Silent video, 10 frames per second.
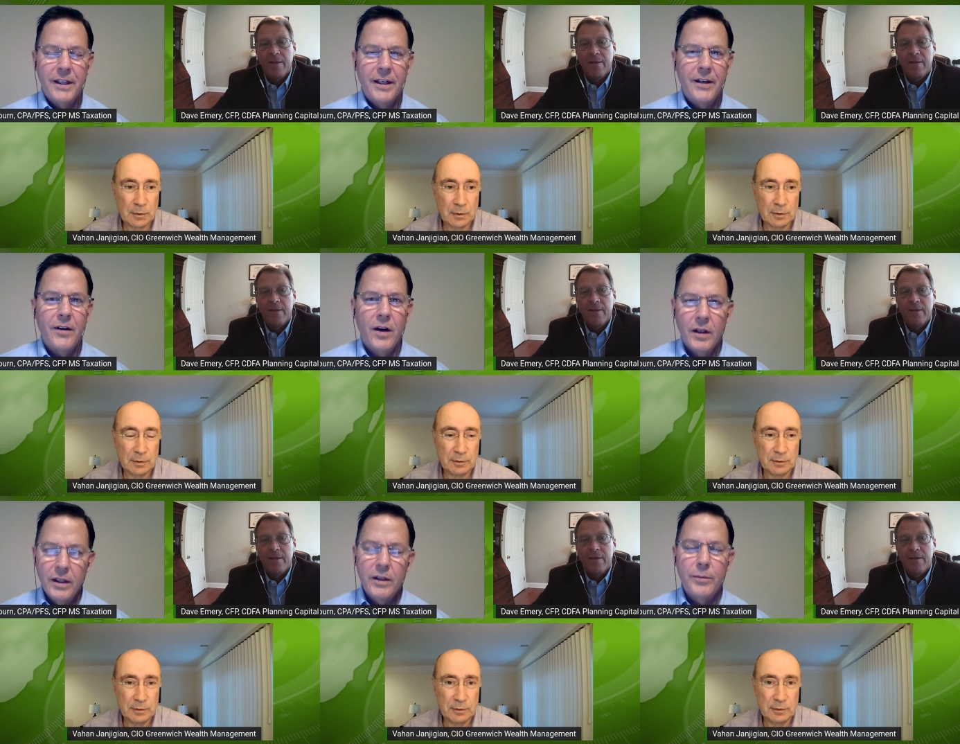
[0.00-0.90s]
Speaker 1: uh,
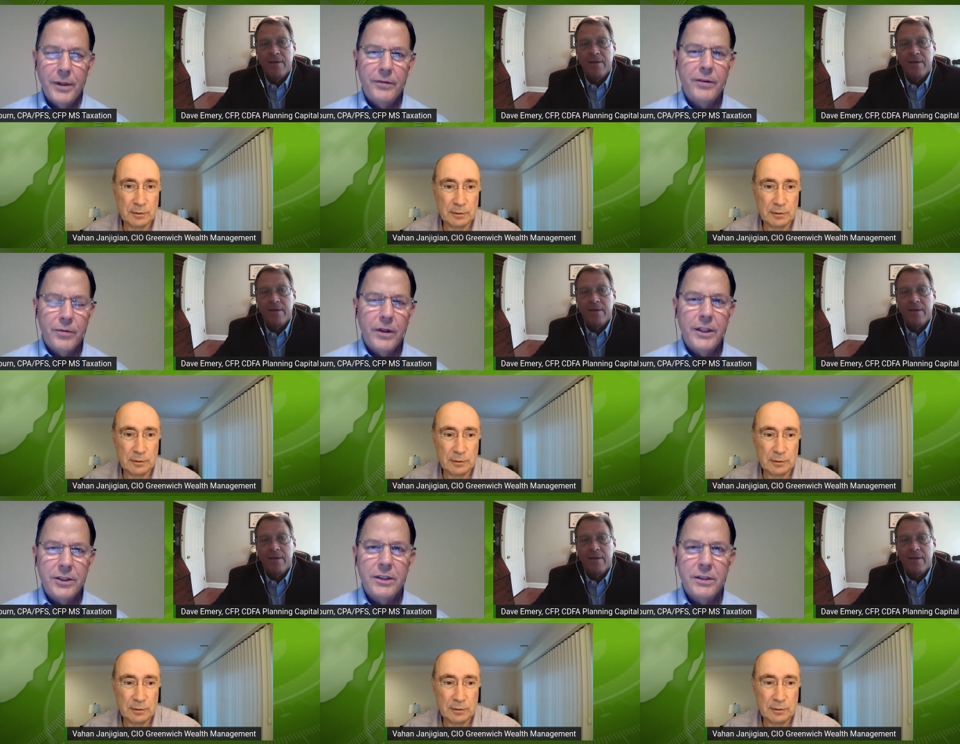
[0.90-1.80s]
a little bit of
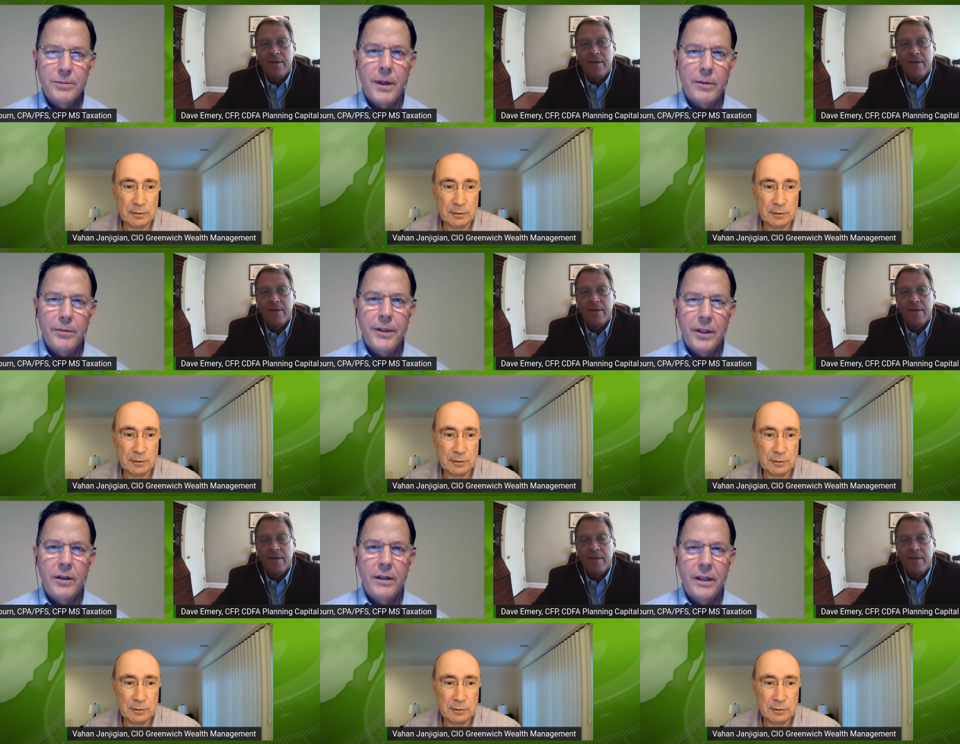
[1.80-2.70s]
inflation is
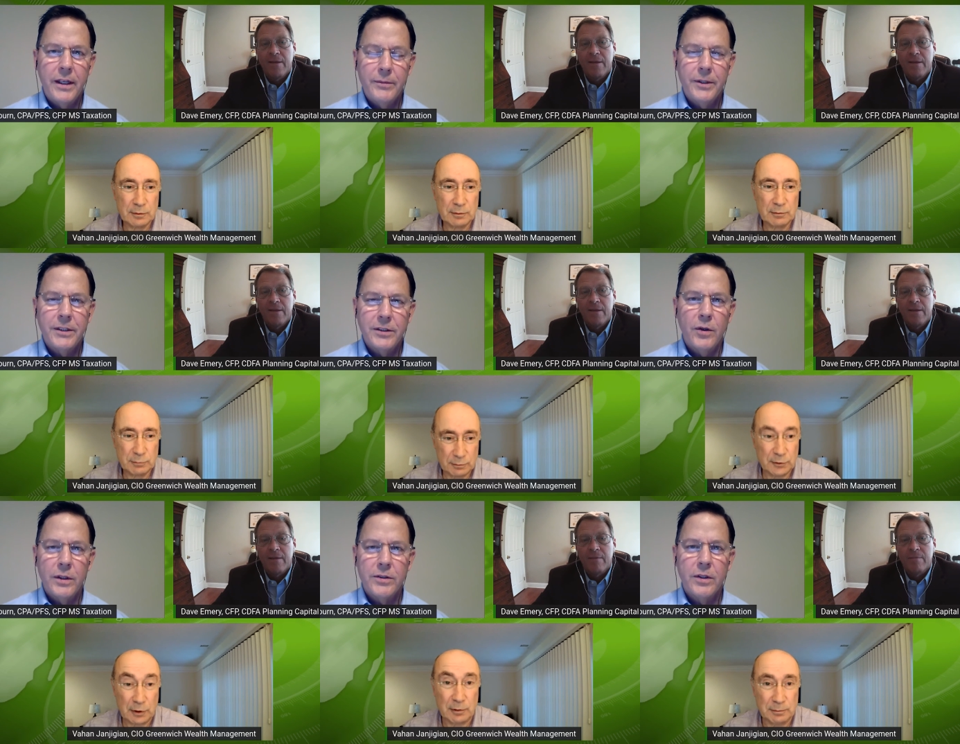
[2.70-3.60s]
probably a good thing because
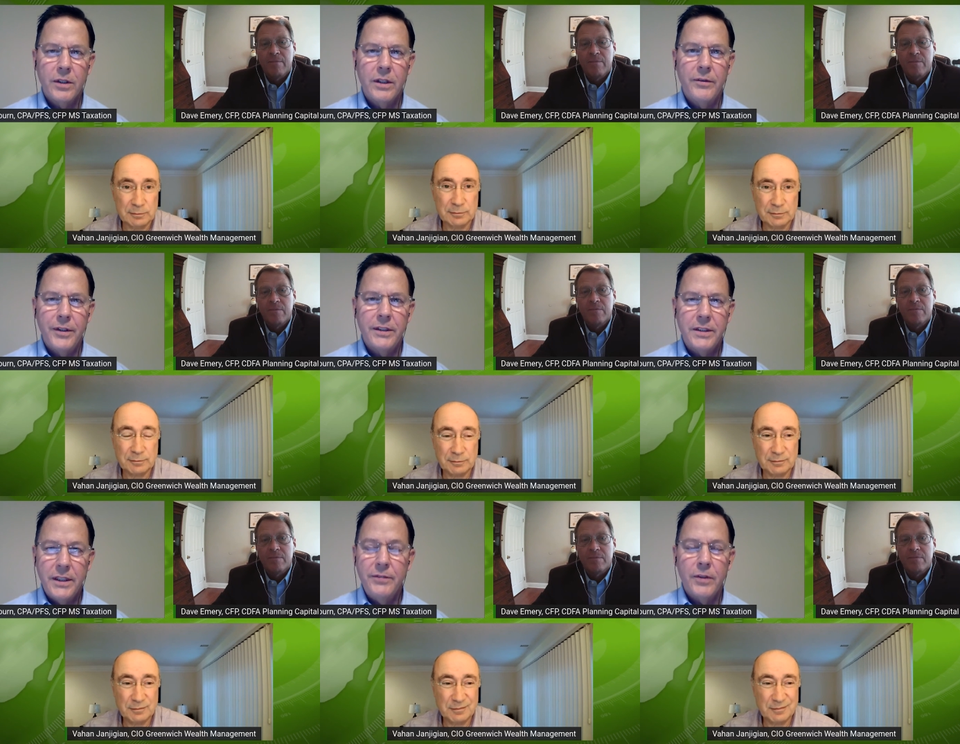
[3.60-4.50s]
the alternative
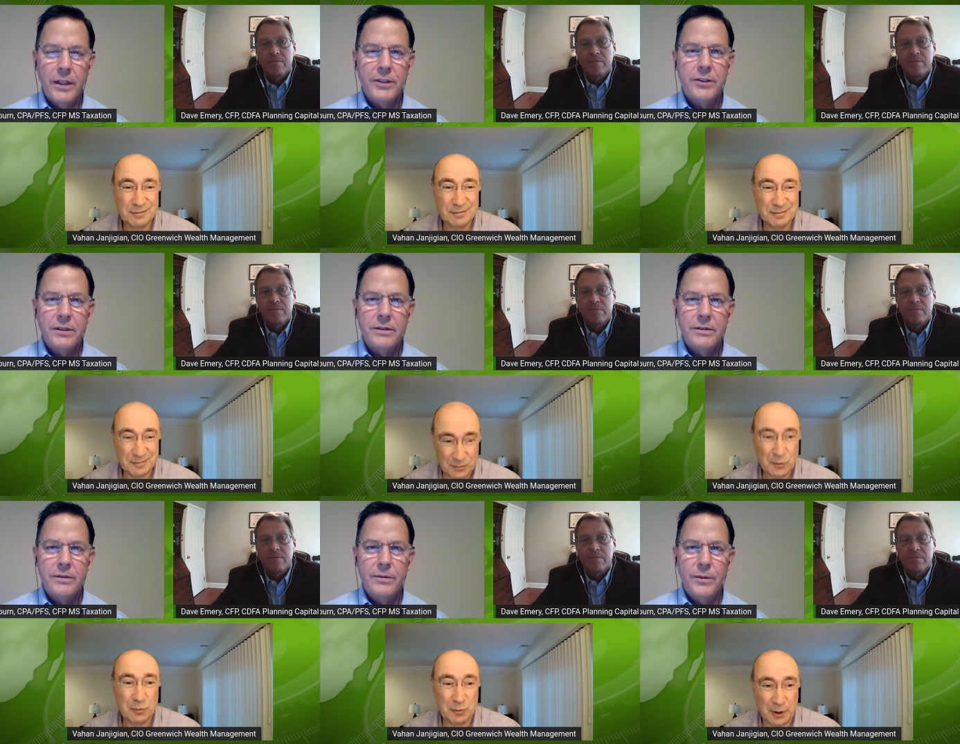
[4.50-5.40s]
is deflation,
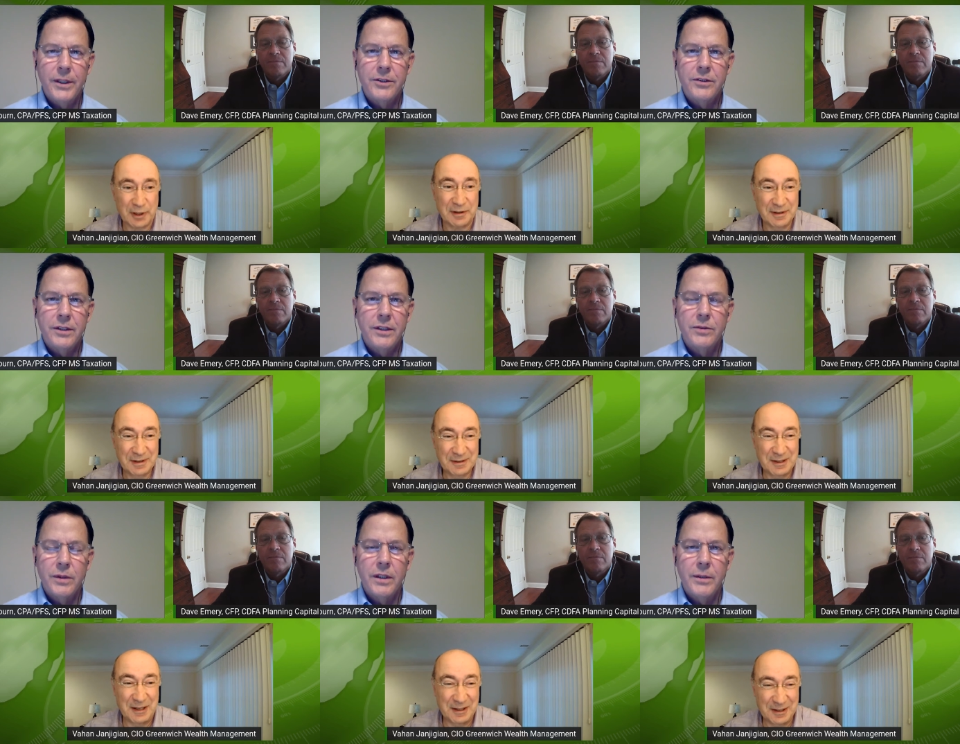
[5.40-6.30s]
right. which
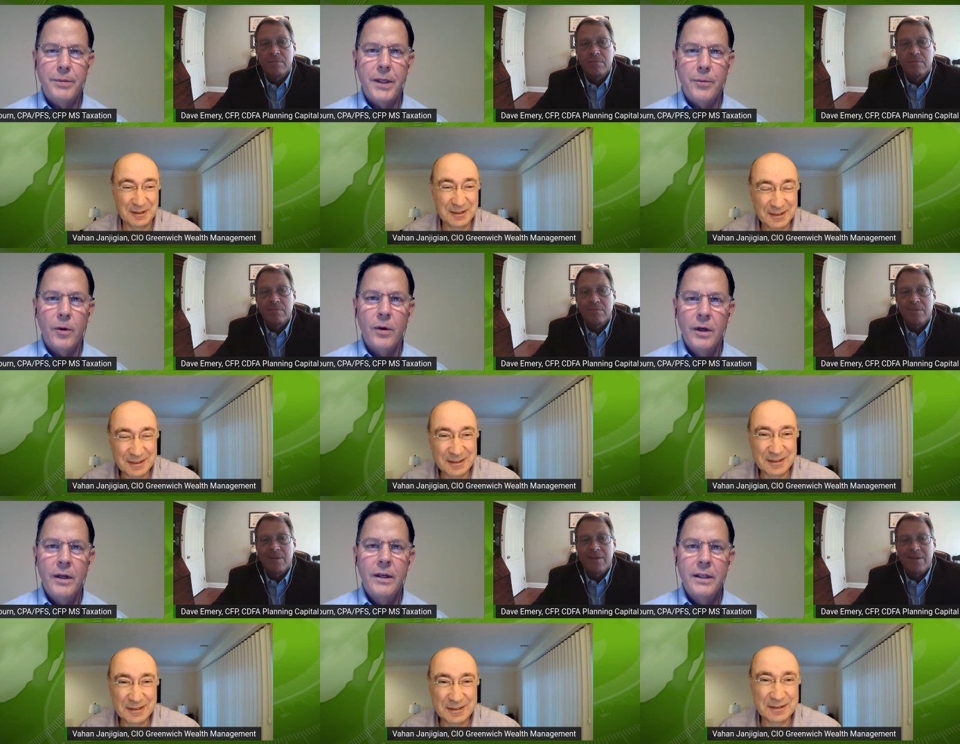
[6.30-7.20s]
is really people
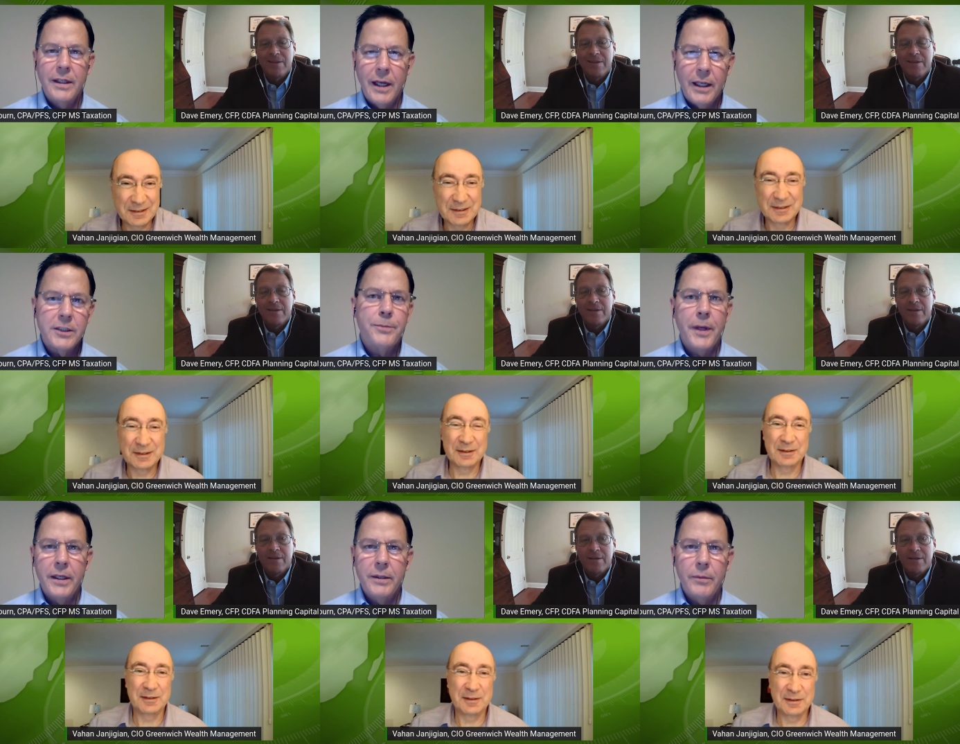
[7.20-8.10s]
not
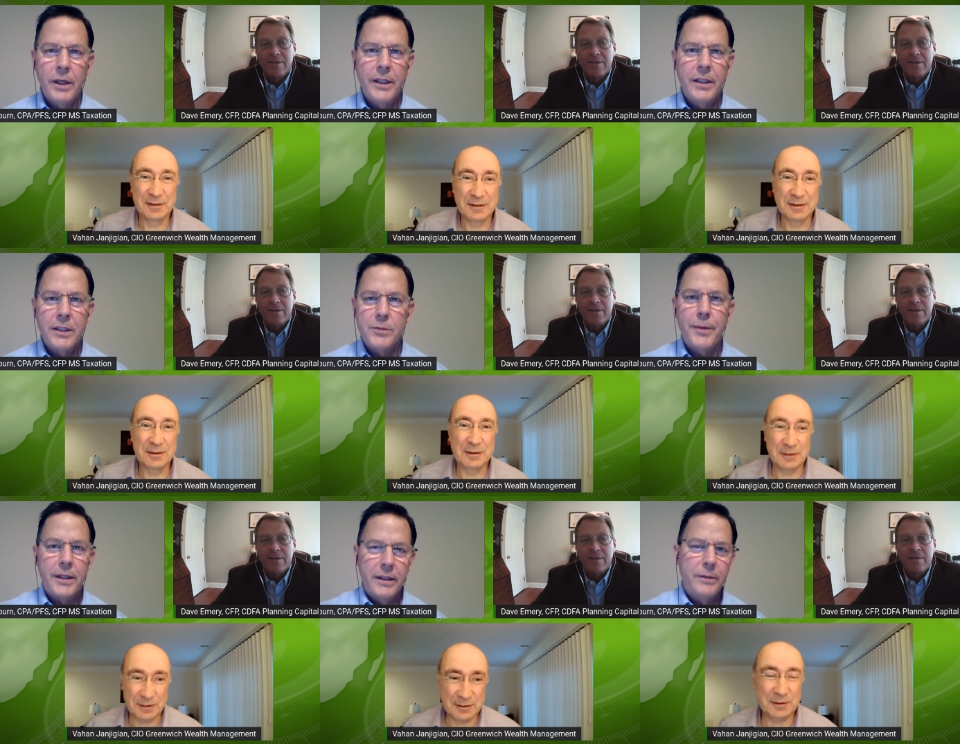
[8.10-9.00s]
spending money
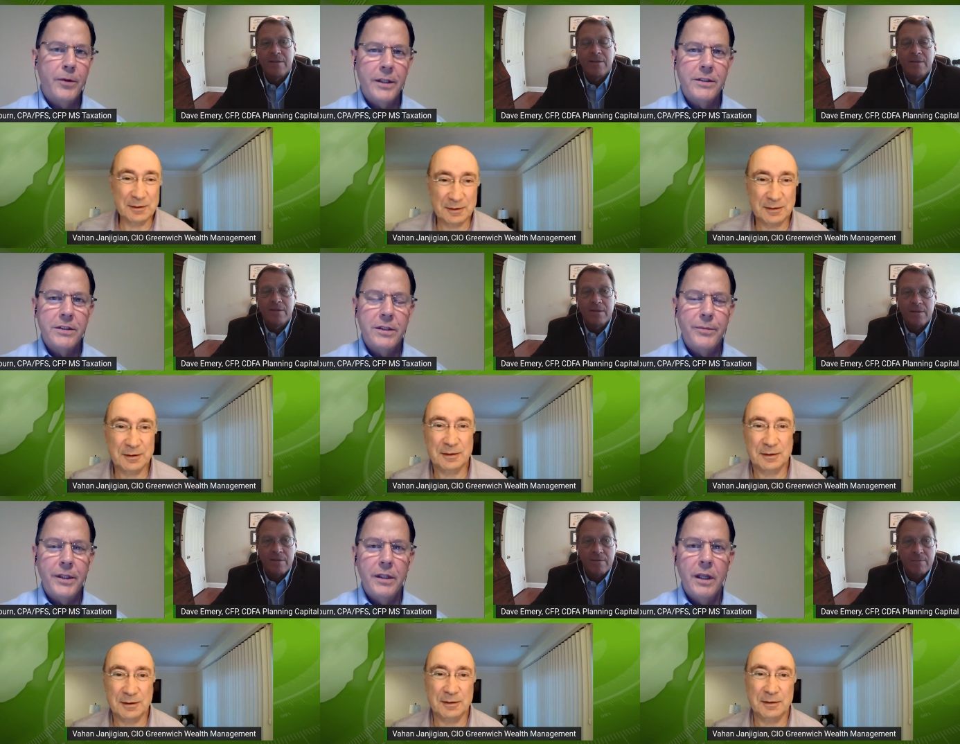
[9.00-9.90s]
expecting prices to
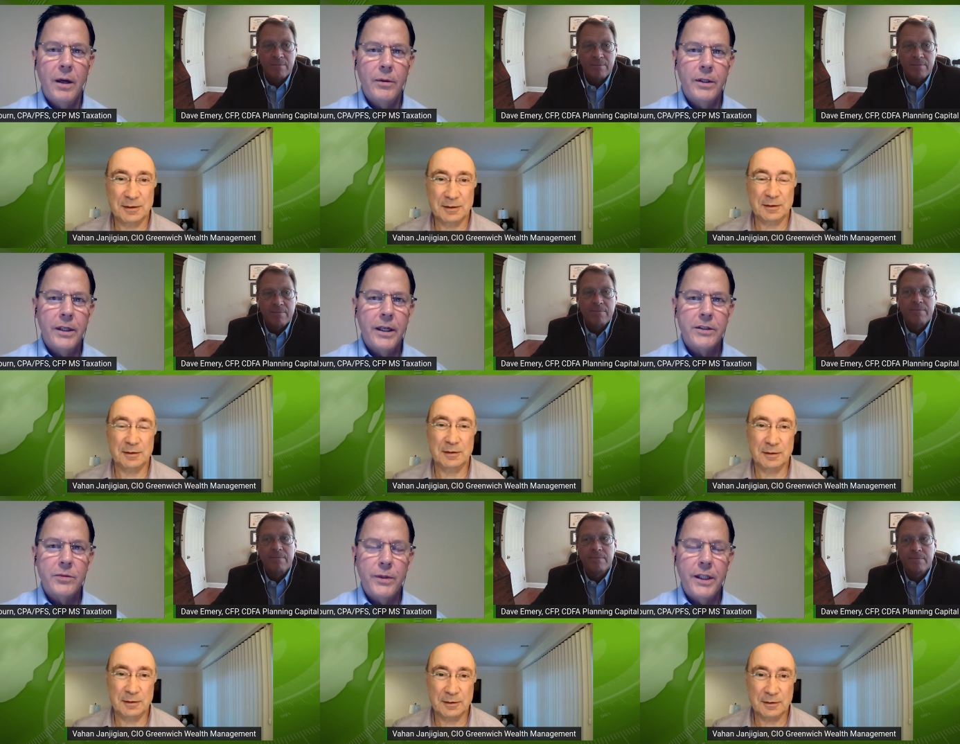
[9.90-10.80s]
be lower
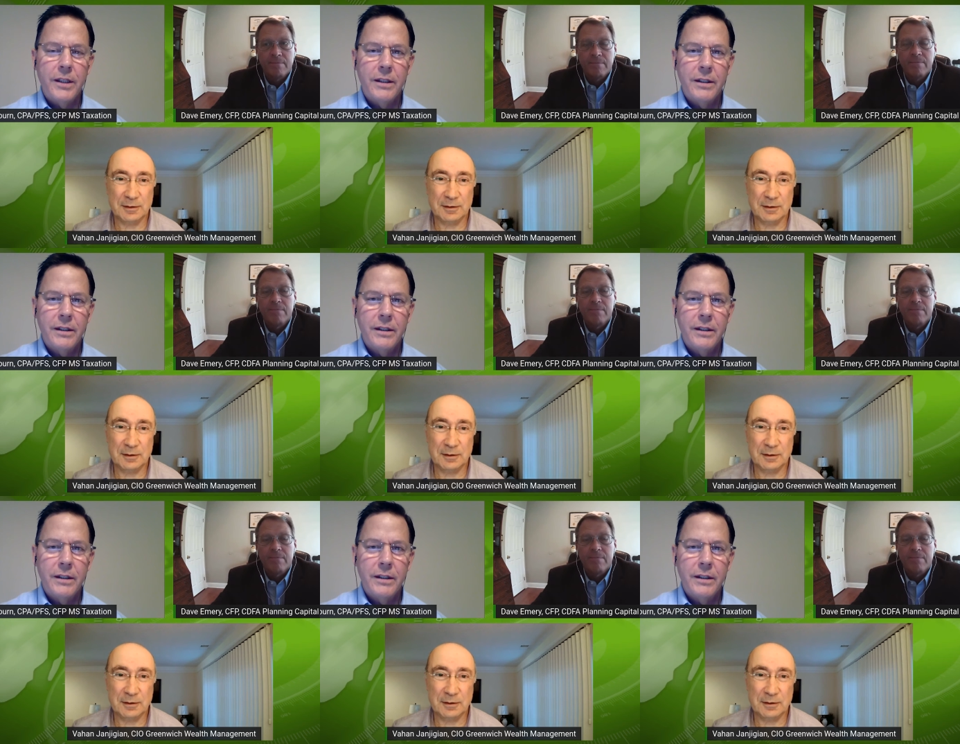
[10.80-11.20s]
next week.